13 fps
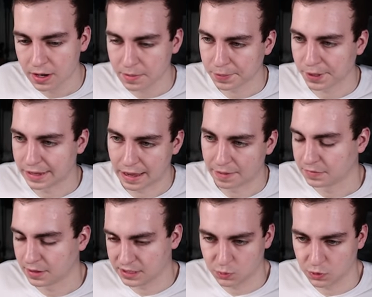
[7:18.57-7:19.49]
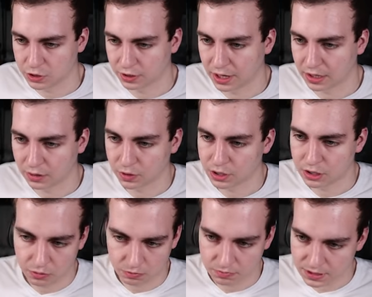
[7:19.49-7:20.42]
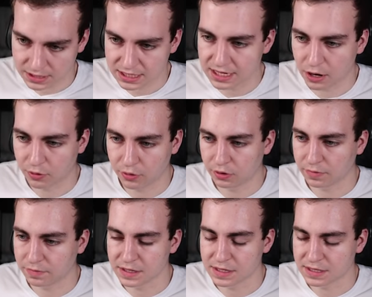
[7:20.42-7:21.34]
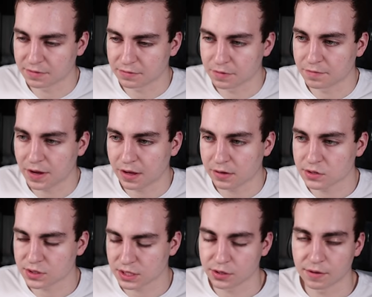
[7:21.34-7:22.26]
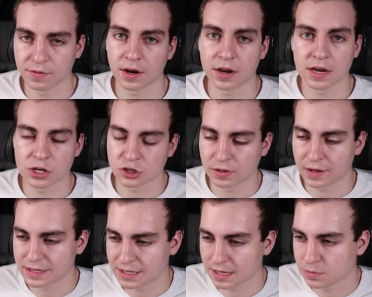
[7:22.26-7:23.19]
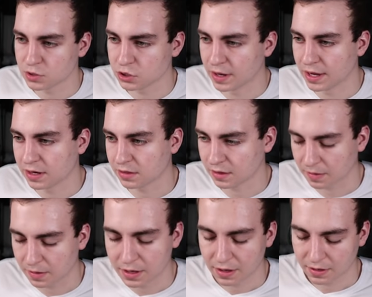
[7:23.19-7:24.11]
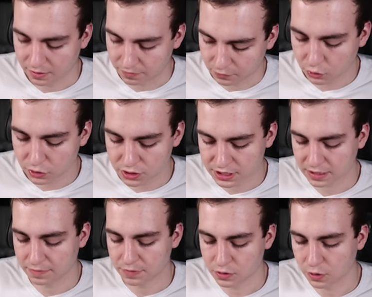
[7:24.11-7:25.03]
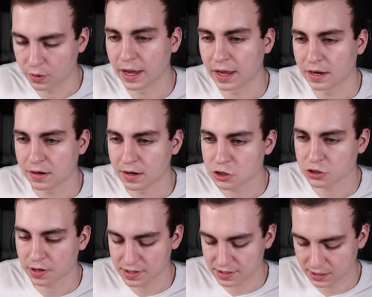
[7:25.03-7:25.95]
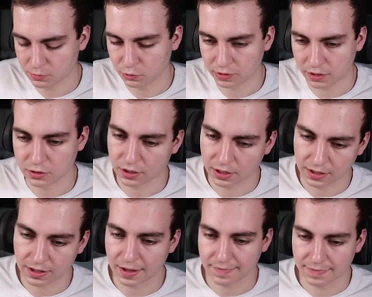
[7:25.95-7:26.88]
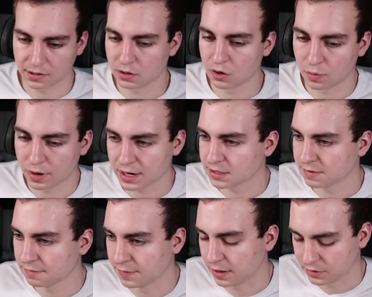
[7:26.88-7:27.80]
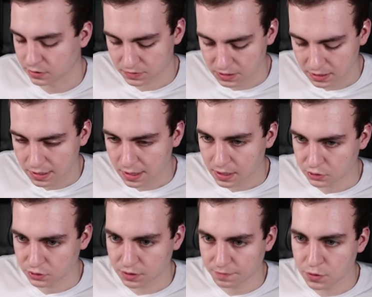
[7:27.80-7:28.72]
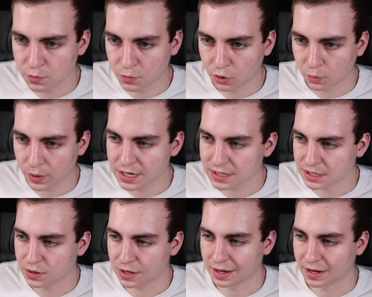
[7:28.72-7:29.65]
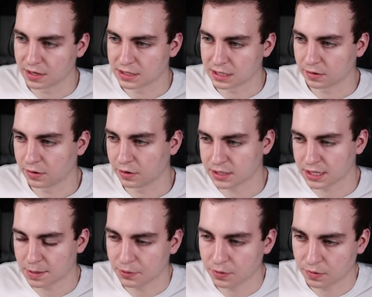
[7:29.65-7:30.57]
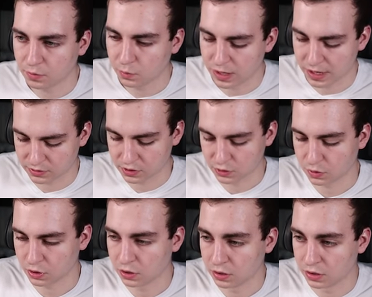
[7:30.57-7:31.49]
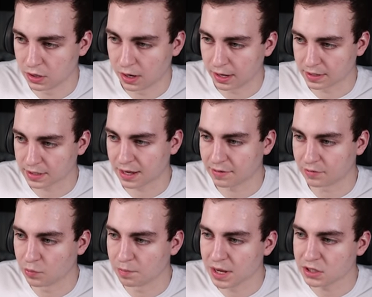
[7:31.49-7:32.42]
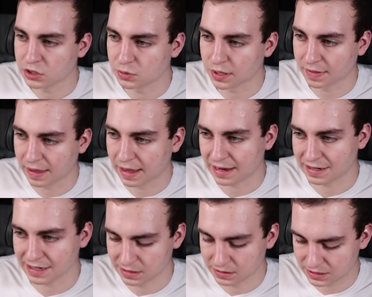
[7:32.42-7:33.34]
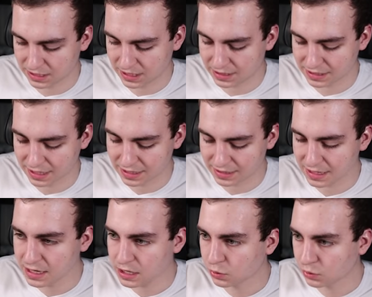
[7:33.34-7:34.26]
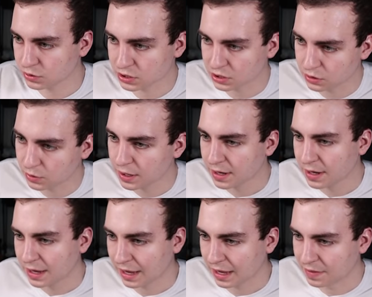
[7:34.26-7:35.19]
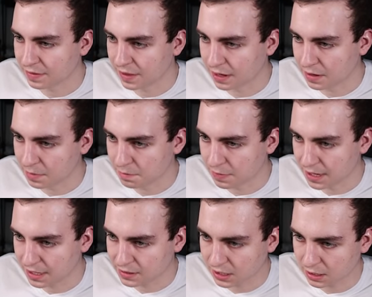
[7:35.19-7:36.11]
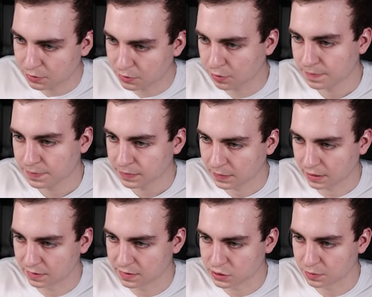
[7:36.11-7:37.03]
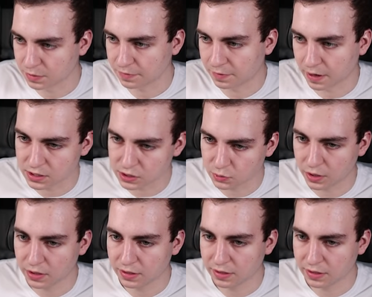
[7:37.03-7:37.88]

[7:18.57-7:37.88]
But yeah, that's what you're getting when you see out all of these different values and you have not initialized them to anything. Then of course, if you go ahead and initialize them, well, then you're going to get the correct values. So there's a few more ways that you can kind of declare a tuple. We also could kind of omit doing that. Instead say is equal to, and then make tuple, like this would be fine as well.